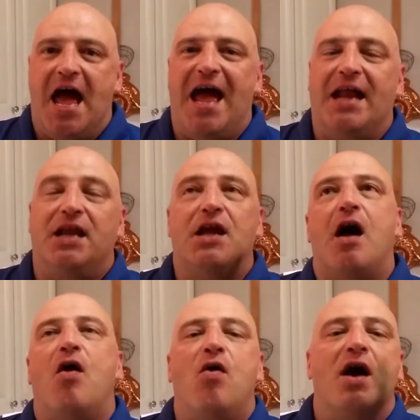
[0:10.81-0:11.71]
and
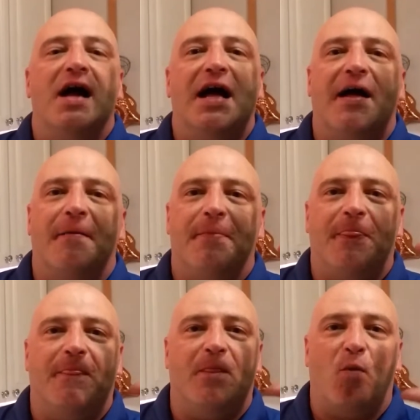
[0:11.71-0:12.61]
y'all,
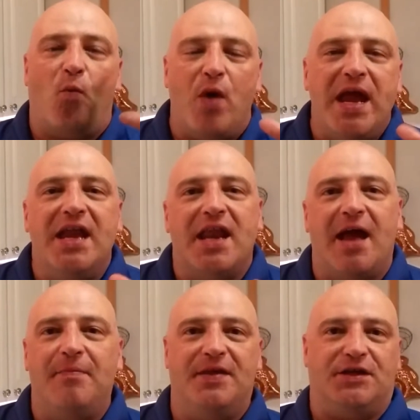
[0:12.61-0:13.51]
we
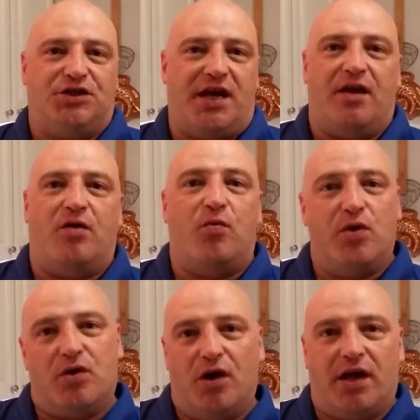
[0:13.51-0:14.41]
named this channel
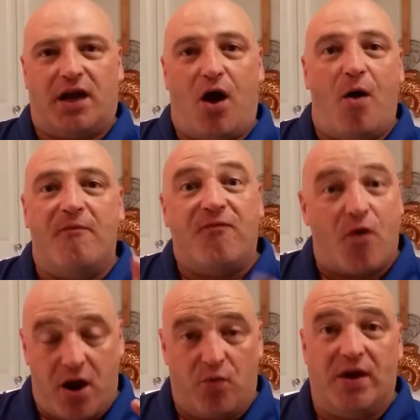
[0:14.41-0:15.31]
Real Cooking at Home
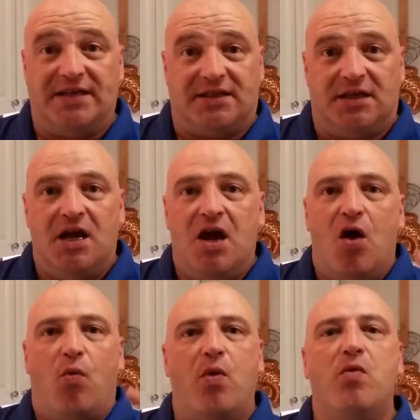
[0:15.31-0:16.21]
for a reason.
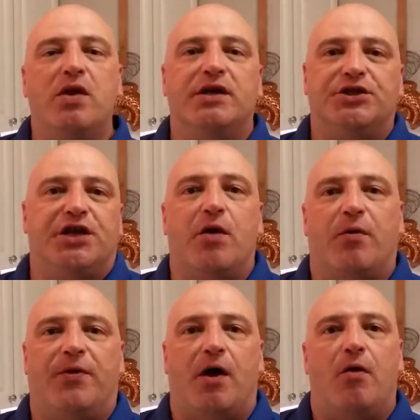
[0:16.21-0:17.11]
We wanted to share
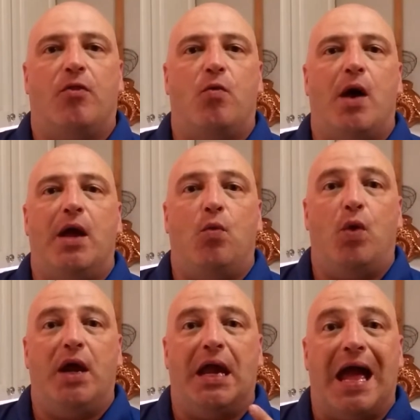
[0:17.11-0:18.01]
with y'all the way
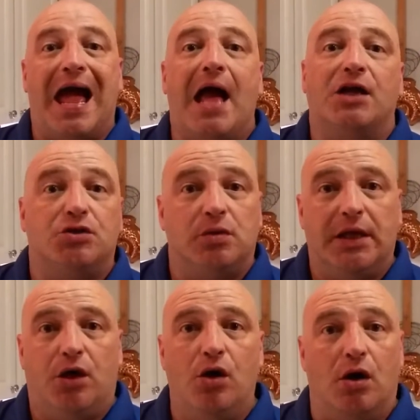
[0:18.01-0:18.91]
we
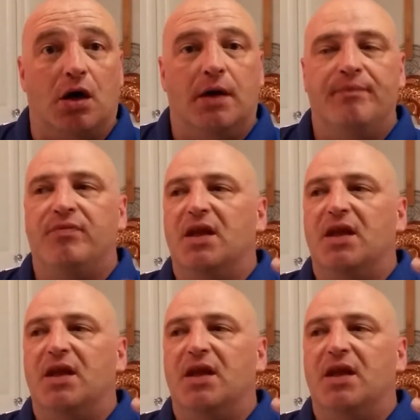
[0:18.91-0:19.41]
actually cook.